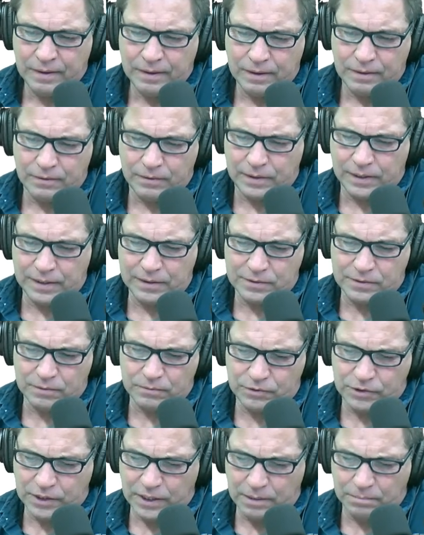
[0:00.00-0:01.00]
Okay, so
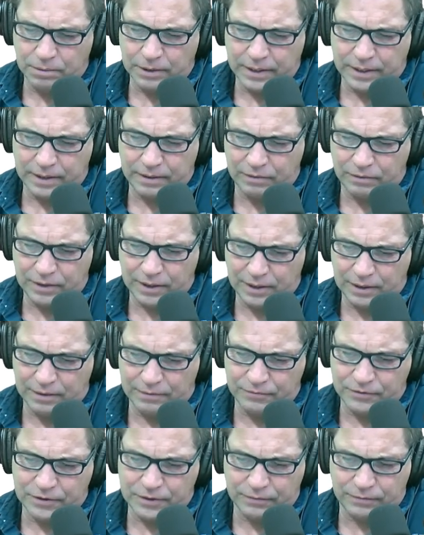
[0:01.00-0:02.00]
Jay Black, thinking
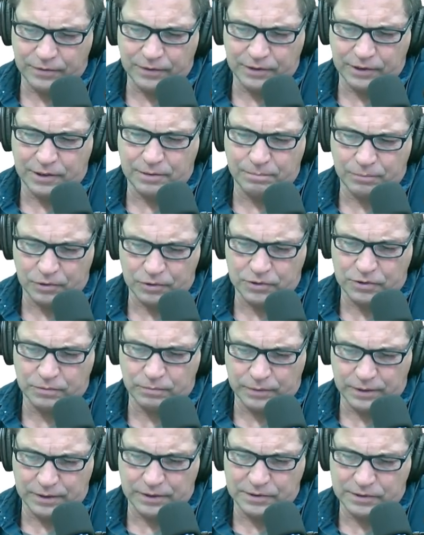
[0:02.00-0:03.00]
of shifting to commercial
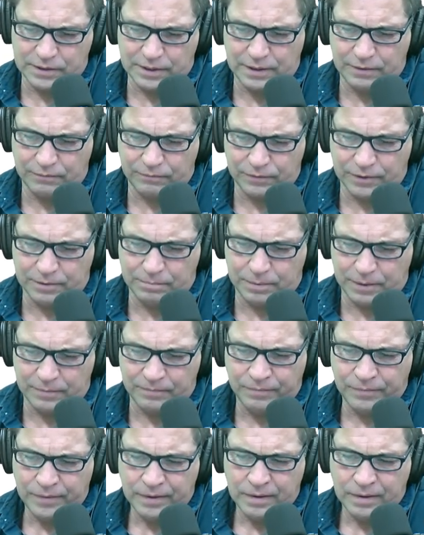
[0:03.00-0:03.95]
real estate flipping,